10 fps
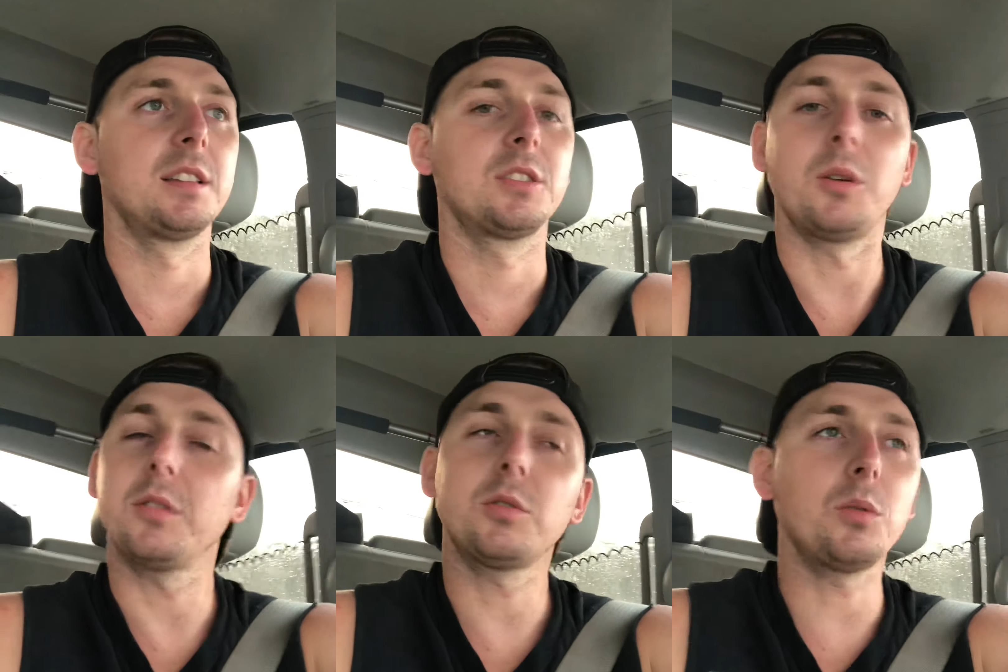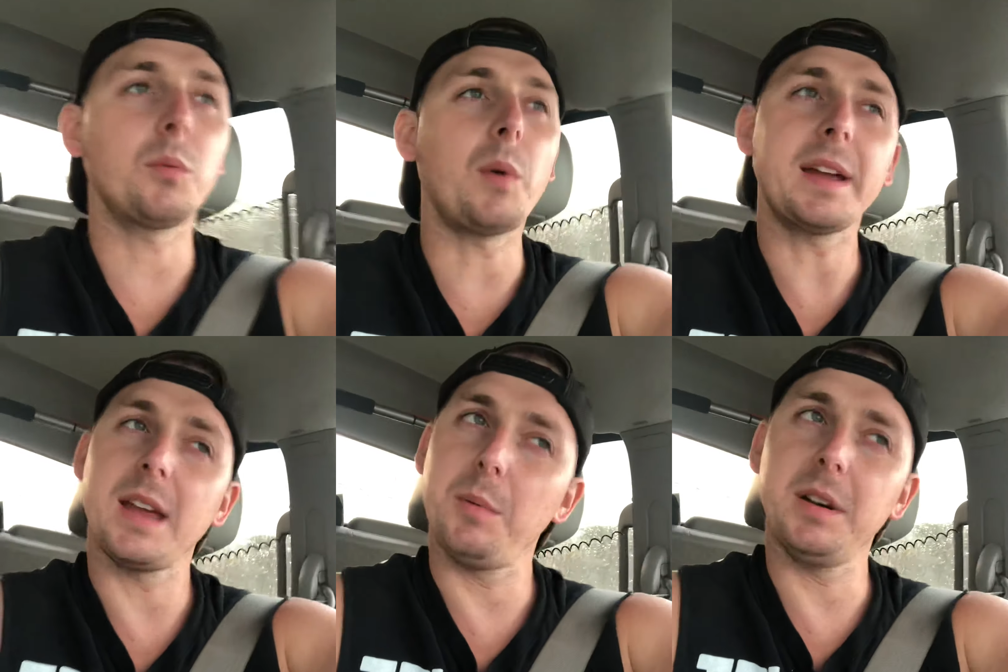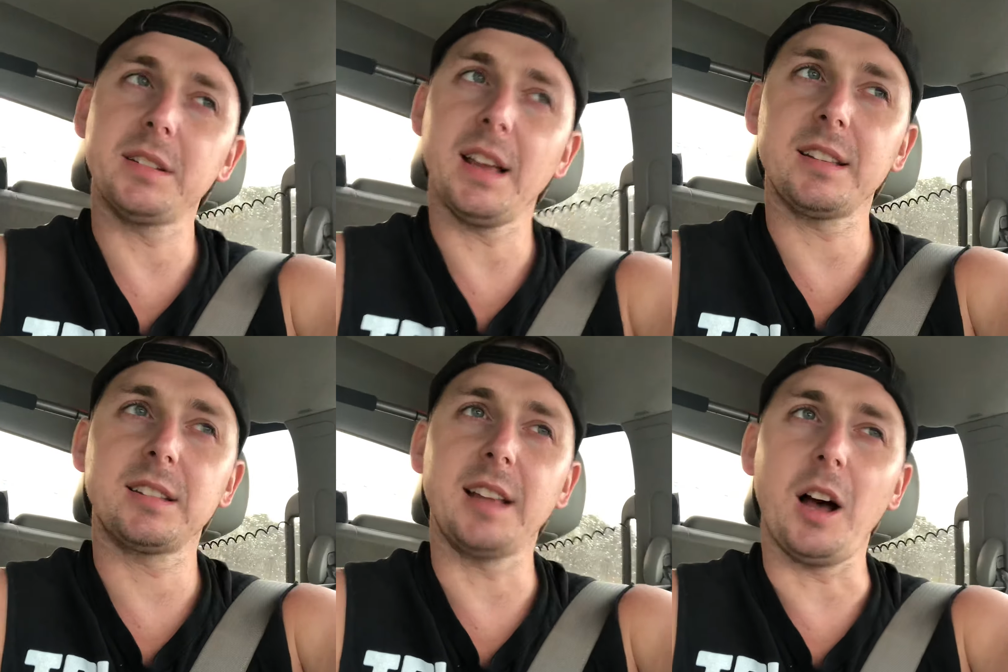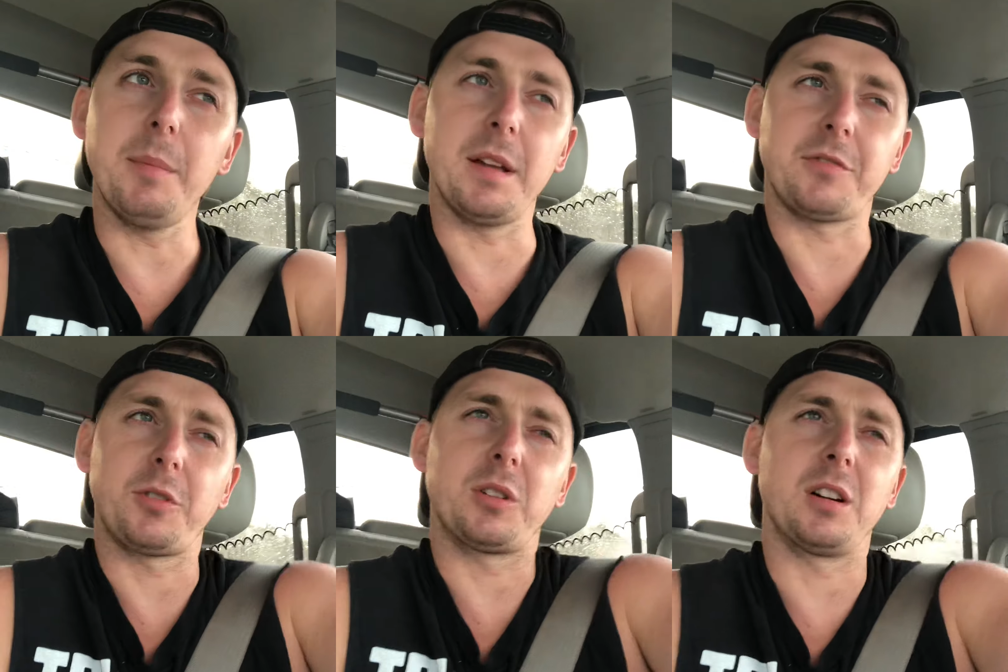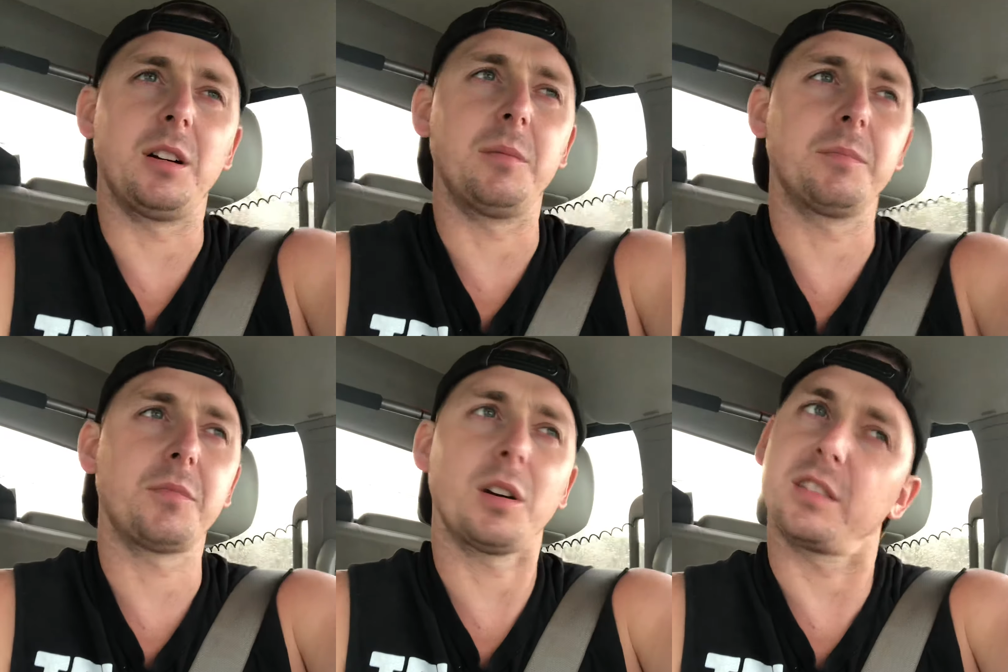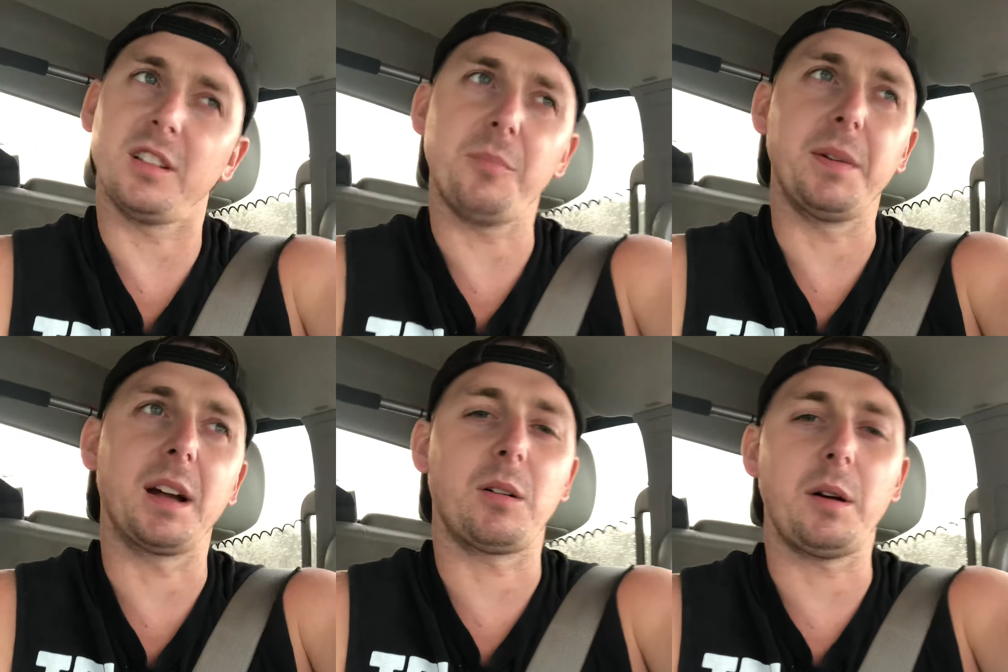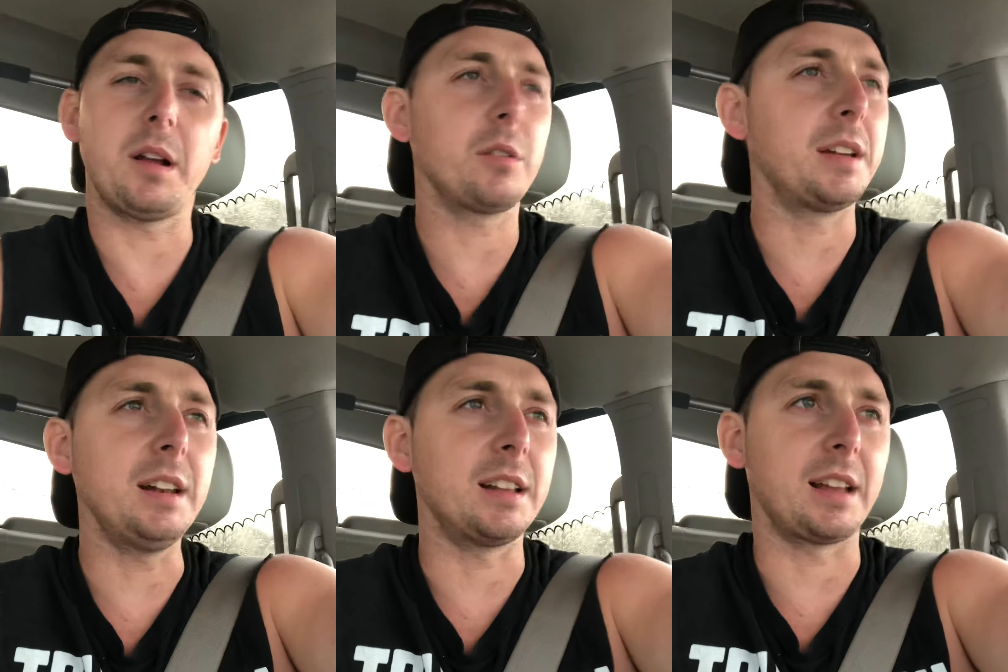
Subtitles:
So why can't we just ask the Taliban for our stuff back? I don't get it.